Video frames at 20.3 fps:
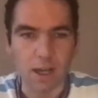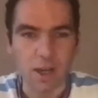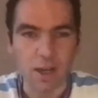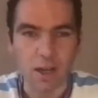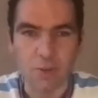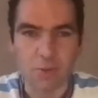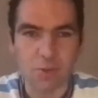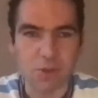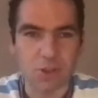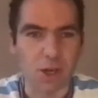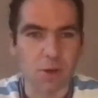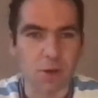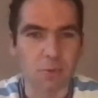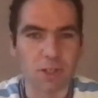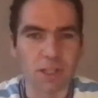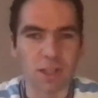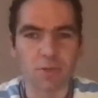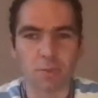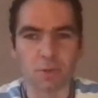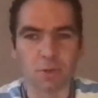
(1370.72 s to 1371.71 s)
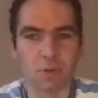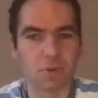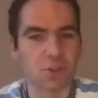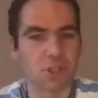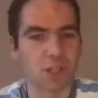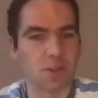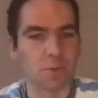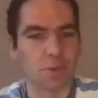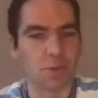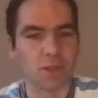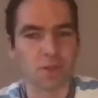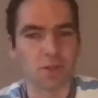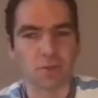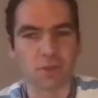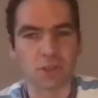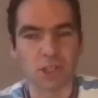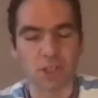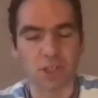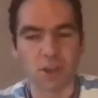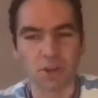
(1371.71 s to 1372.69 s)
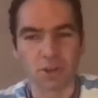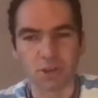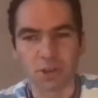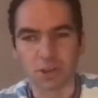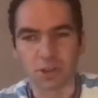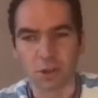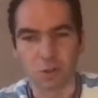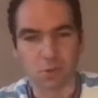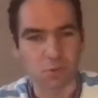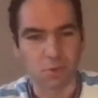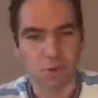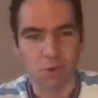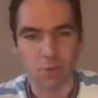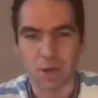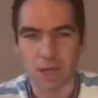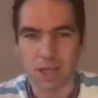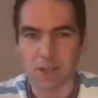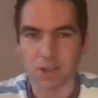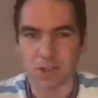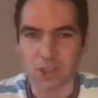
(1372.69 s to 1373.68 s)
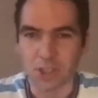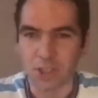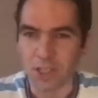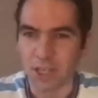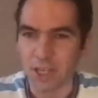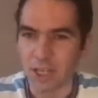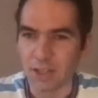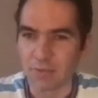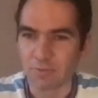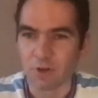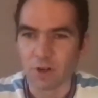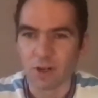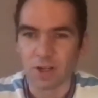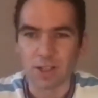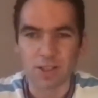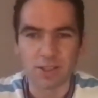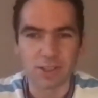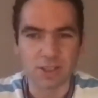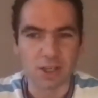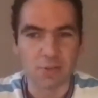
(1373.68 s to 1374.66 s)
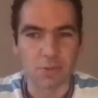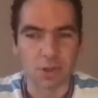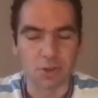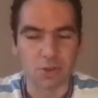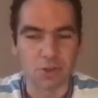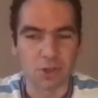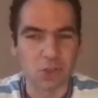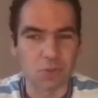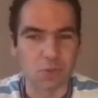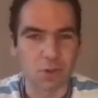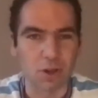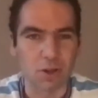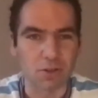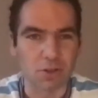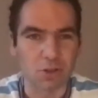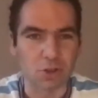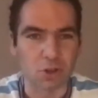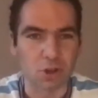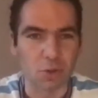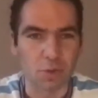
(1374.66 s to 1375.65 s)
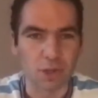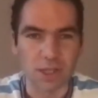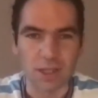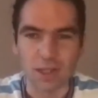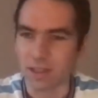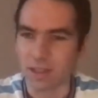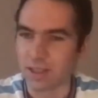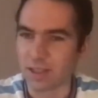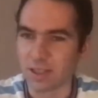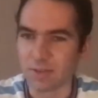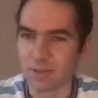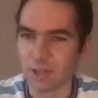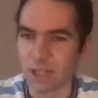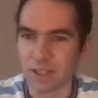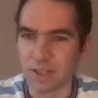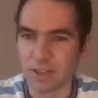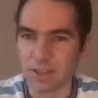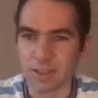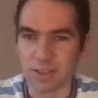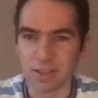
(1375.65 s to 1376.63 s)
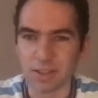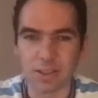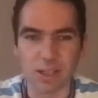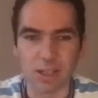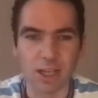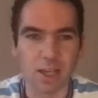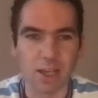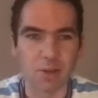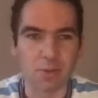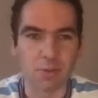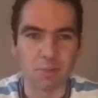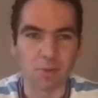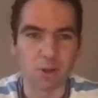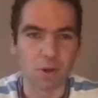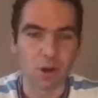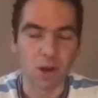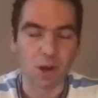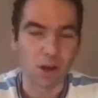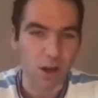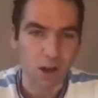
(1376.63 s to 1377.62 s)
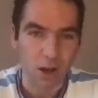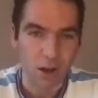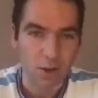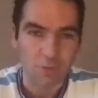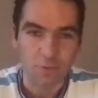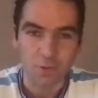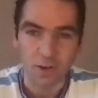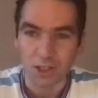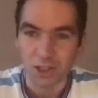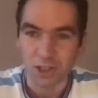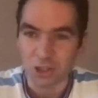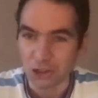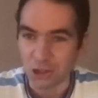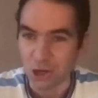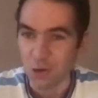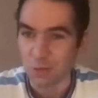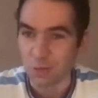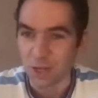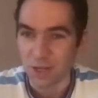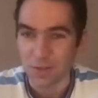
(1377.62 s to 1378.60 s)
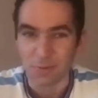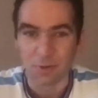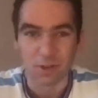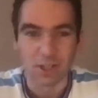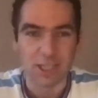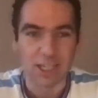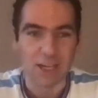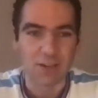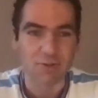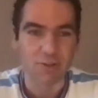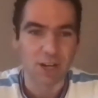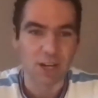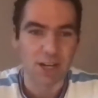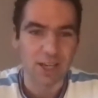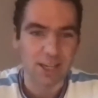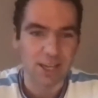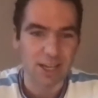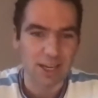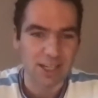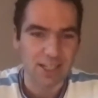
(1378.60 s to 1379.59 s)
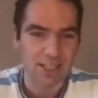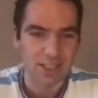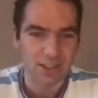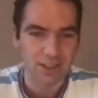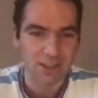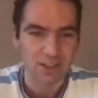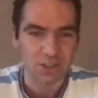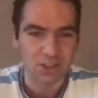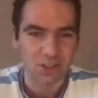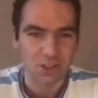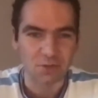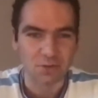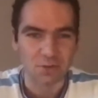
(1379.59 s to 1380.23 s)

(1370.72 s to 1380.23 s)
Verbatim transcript: absolutely unbelievable achievement. Obviously, Jurgen Klopp's won manager of the year, and rightly so. But Chris Wilder's got to be in the reckoning. Um, well, I, I, I, stupidly thought they'd get relegated. So did you,